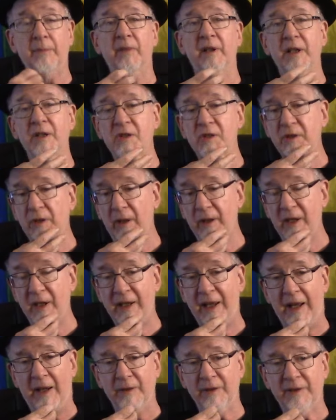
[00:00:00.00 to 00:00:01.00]
But it started
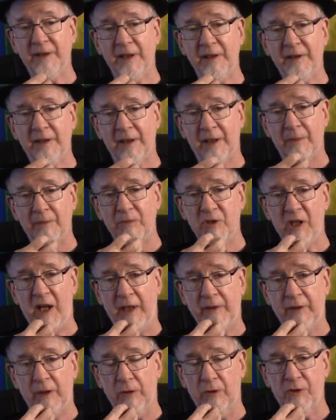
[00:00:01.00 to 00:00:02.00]
out that
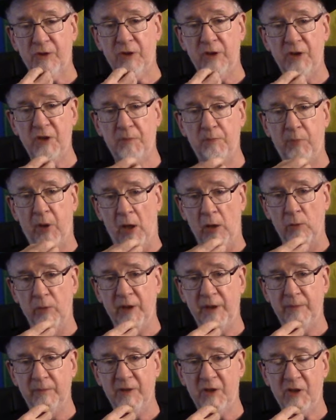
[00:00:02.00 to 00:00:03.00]
Jack Nicholson is a
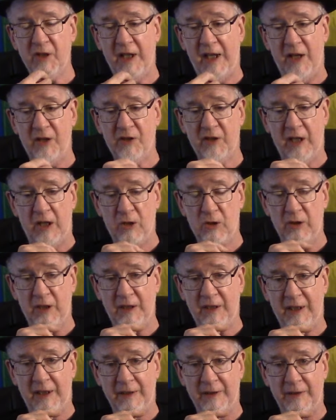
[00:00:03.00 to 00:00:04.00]
poet, this gas station
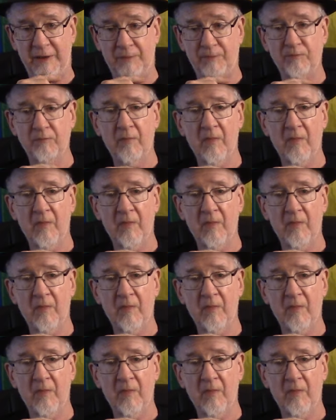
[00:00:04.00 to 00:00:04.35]
attendant,